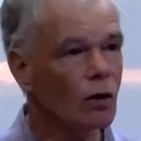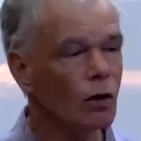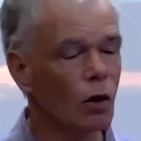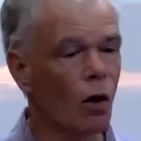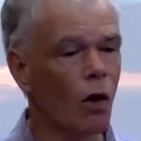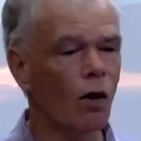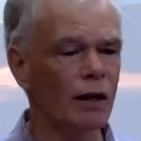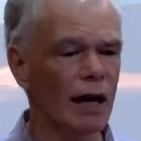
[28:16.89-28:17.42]

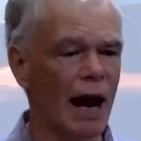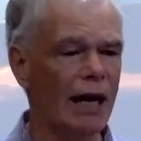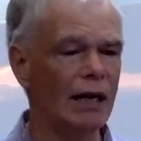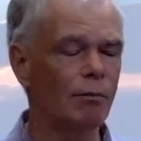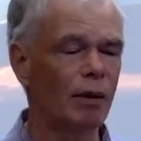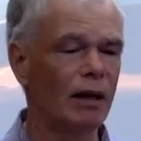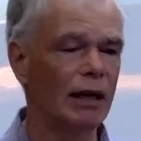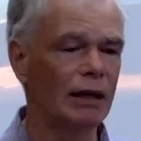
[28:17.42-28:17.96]
God
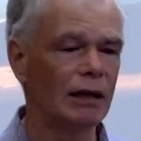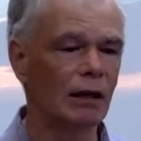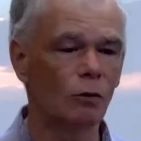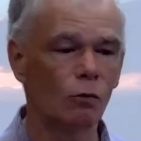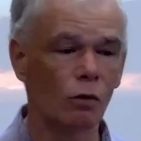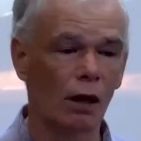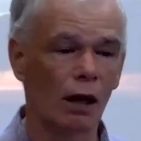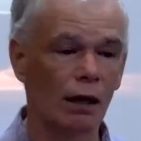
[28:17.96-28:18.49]
had
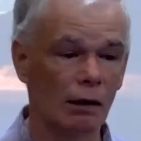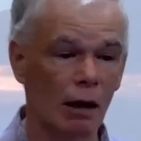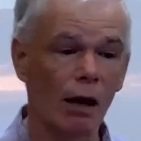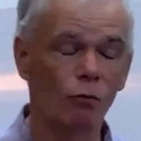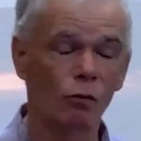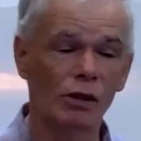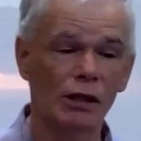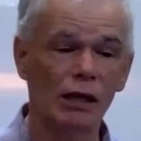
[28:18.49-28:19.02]
been
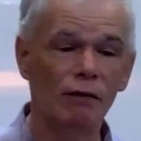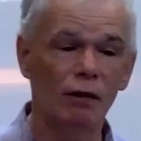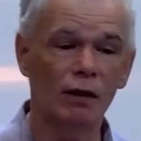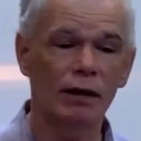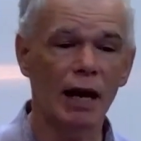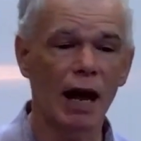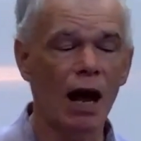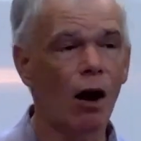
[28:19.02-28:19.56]
and was
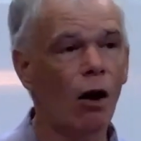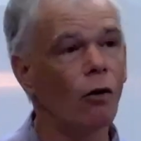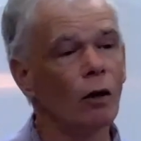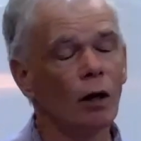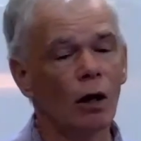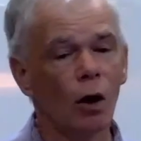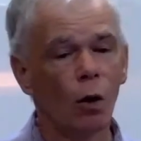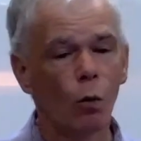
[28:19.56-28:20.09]
even now
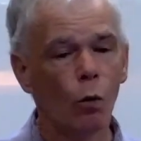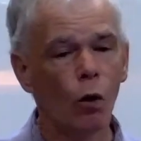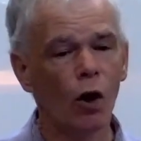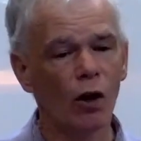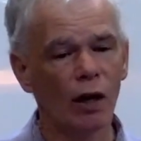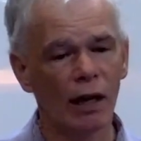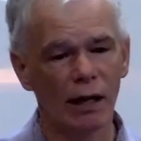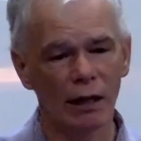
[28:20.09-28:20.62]

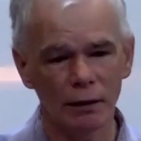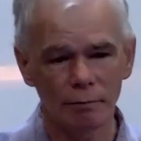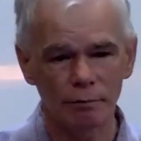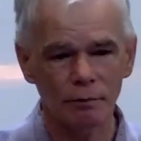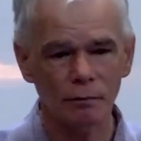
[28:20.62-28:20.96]
working